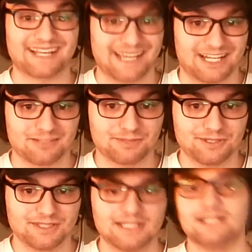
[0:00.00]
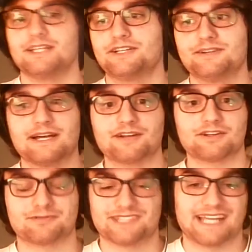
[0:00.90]
caliber. You're not going
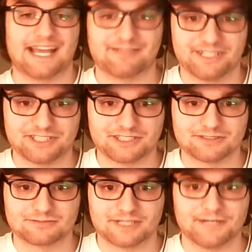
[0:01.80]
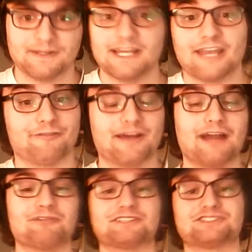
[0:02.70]
to really have an issue, right? If I
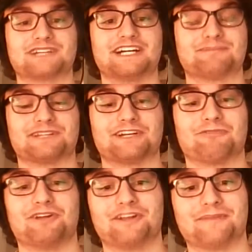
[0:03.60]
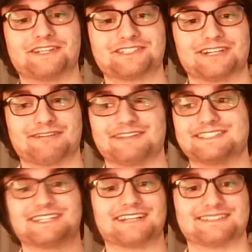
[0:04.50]
were to try and play a one-dimension offense
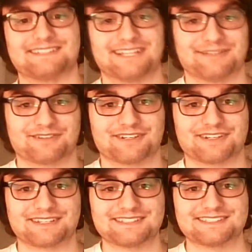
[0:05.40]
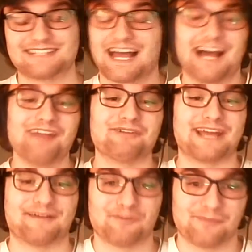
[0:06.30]
against the Denver Nuggets, I would
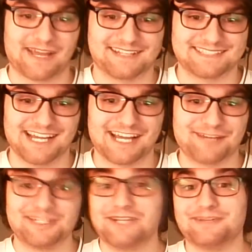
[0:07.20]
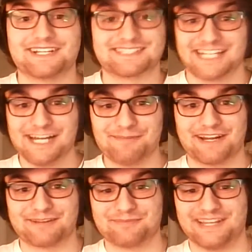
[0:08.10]
have a bad time because I'm
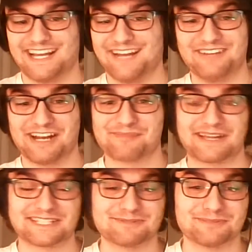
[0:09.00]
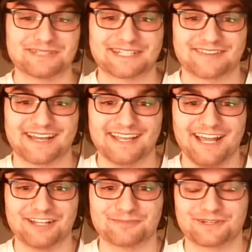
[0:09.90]
not a basketball player of that
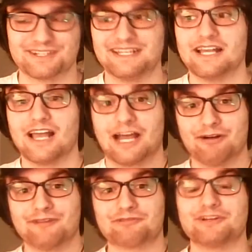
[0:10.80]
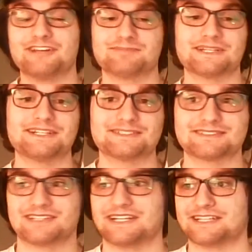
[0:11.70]
caliber. However, when you have players
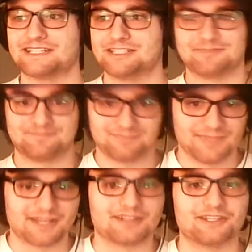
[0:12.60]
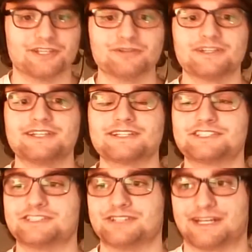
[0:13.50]
like Nikola Jokic,
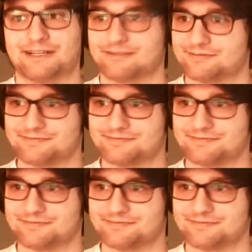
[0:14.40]
you have